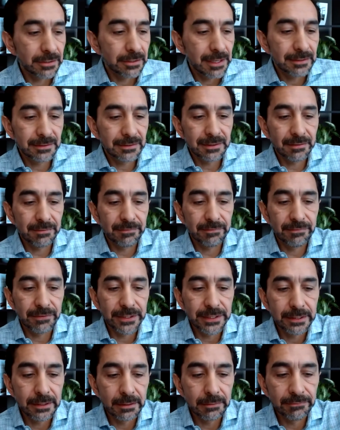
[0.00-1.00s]
That's a
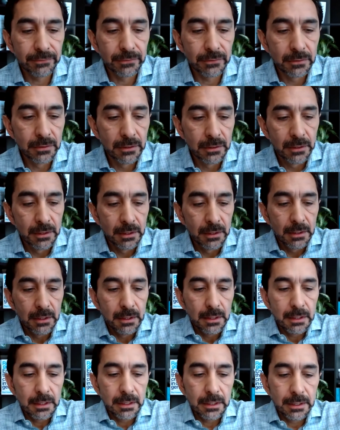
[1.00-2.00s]
very helpful
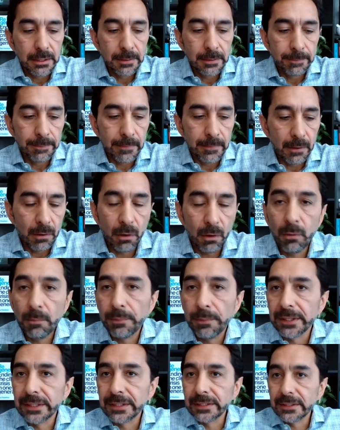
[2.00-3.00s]

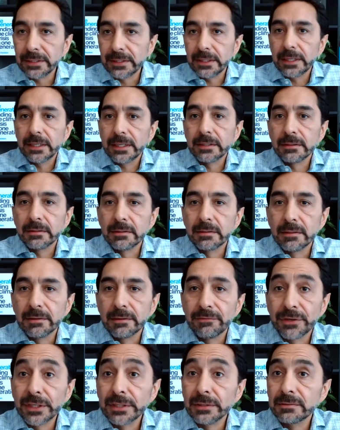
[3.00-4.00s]
opening and a
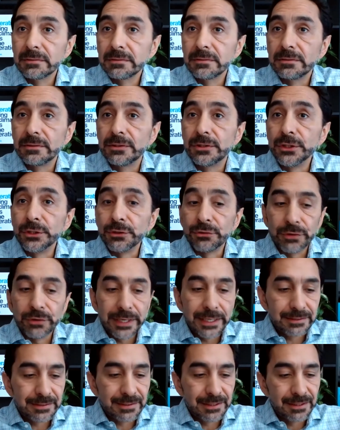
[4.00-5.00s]
very
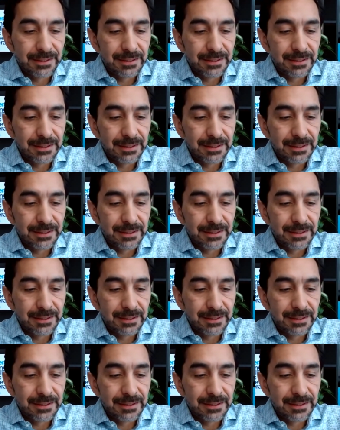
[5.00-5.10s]
direct